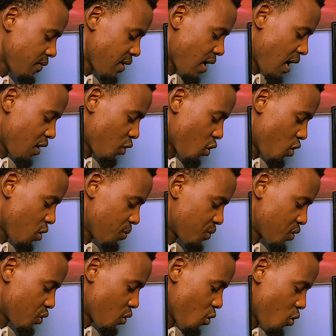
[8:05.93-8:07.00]
and come
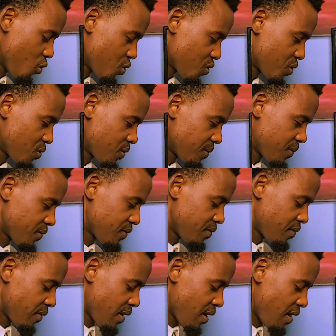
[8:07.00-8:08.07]
to quote.
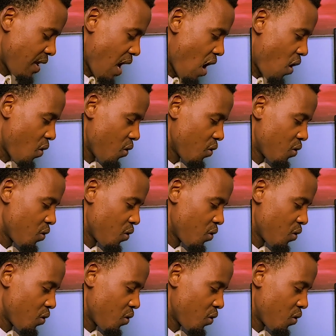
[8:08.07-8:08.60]
Now,